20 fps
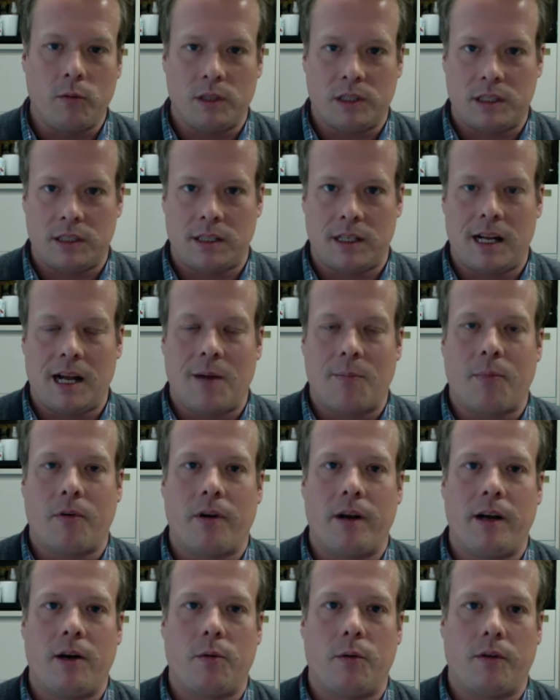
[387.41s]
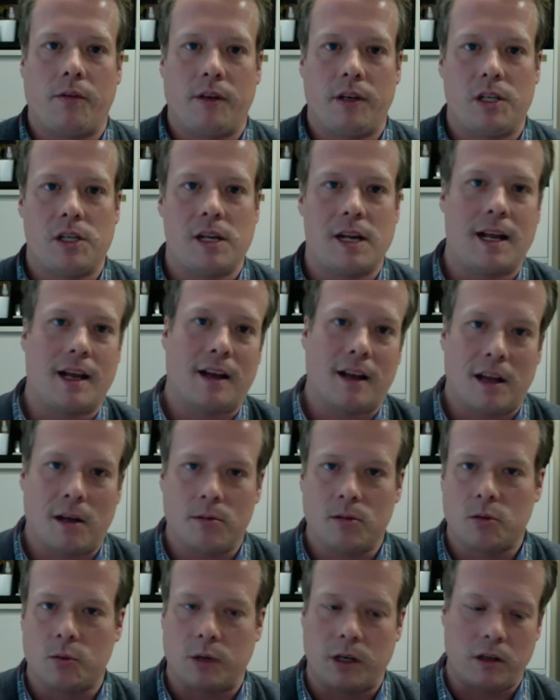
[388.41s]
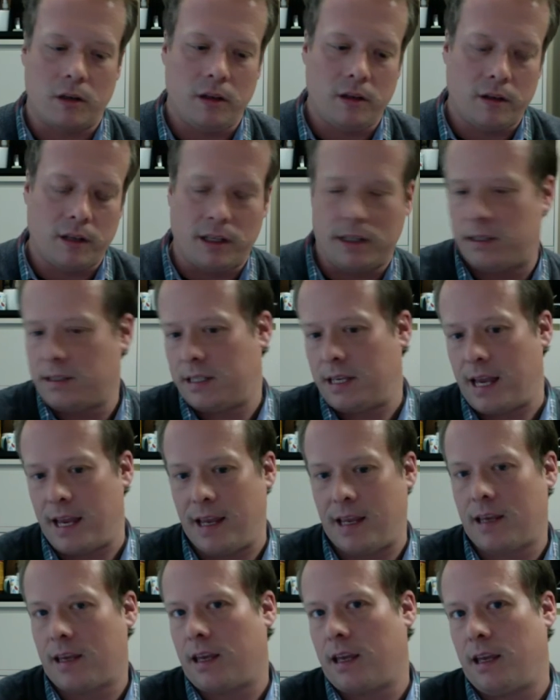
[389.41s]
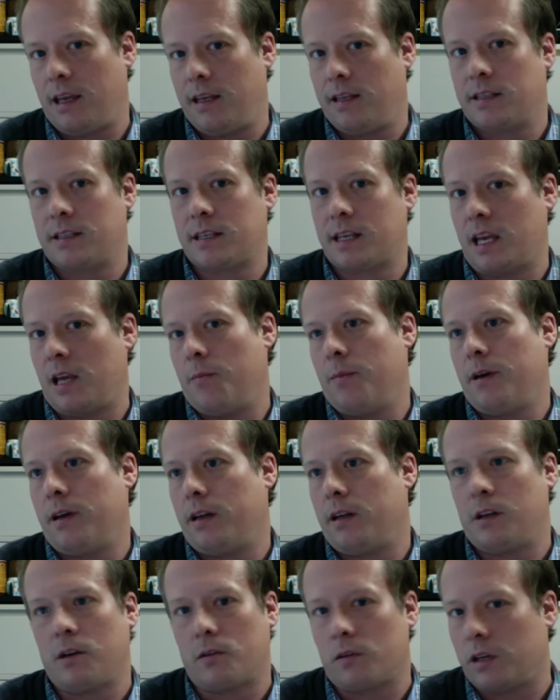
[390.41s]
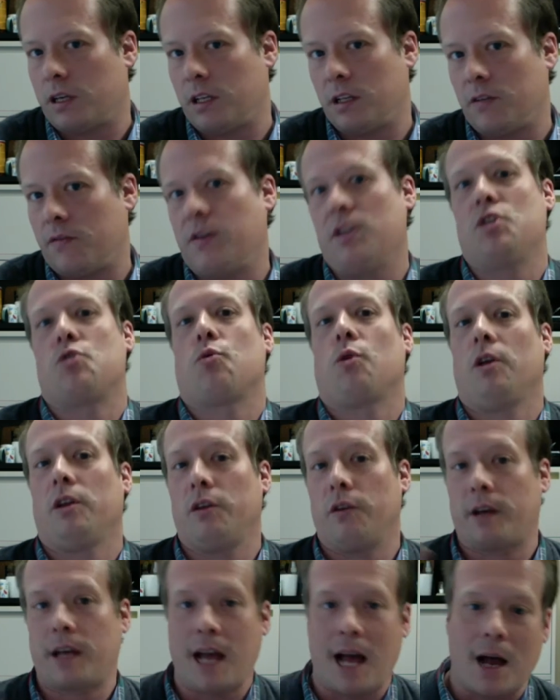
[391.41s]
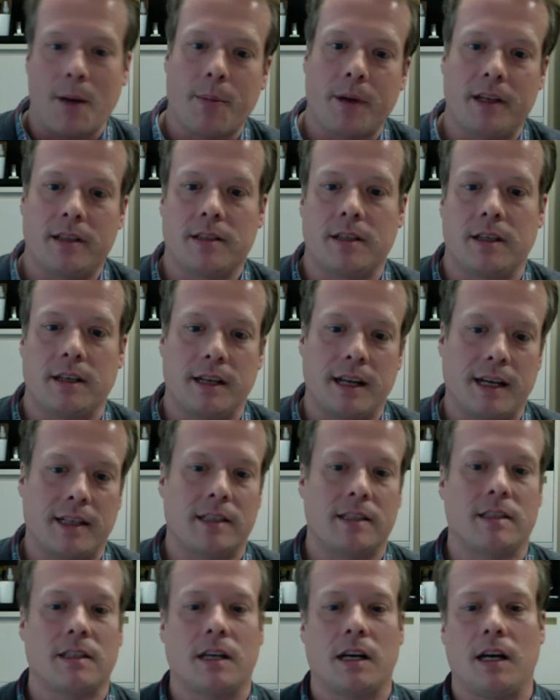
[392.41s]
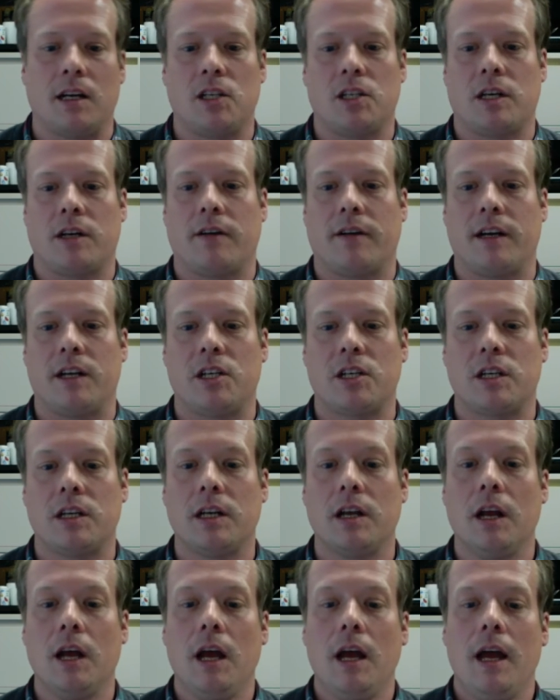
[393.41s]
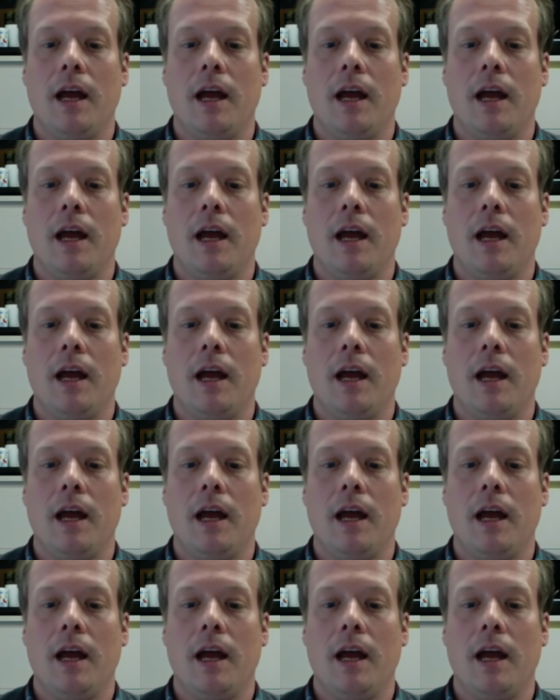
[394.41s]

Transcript: which is an operator within genetics, where you literally take a schema or an individual and you copy it to the next uh, generation,